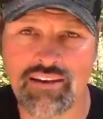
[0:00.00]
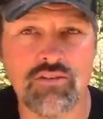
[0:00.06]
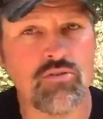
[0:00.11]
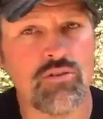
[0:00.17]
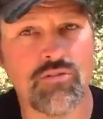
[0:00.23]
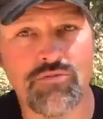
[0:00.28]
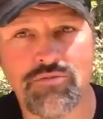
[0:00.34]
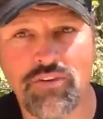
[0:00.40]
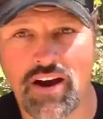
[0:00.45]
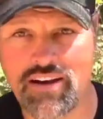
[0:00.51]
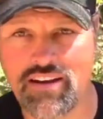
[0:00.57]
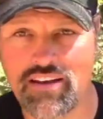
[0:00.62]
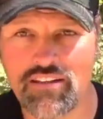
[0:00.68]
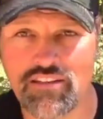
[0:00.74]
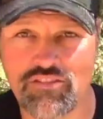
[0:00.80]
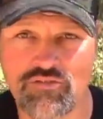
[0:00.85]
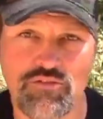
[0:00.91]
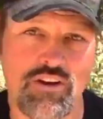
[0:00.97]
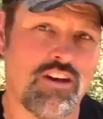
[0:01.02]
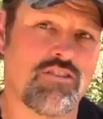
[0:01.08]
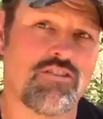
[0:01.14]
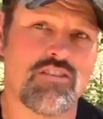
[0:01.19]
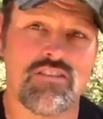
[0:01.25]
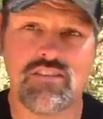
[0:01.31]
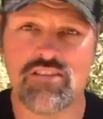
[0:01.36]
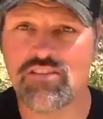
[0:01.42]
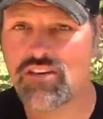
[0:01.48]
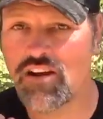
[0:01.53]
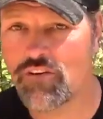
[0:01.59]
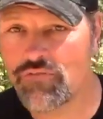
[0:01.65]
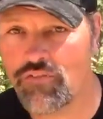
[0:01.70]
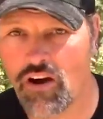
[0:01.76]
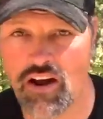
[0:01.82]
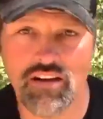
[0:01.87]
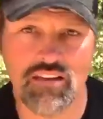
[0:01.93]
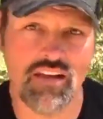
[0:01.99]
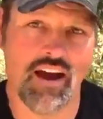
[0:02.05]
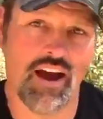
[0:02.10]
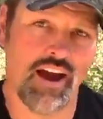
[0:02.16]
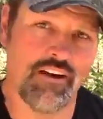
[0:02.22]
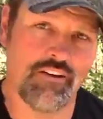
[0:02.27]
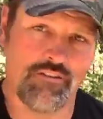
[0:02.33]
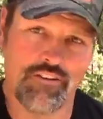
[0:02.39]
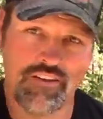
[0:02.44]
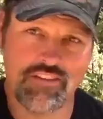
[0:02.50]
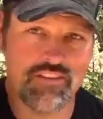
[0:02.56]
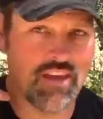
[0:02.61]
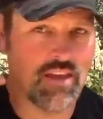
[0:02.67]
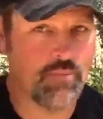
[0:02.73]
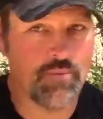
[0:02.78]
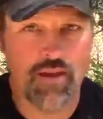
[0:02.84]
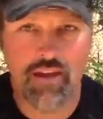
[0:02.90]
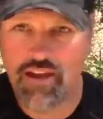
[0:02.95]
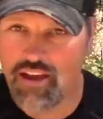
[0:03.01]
You can find illustrations and stuff online or just keep,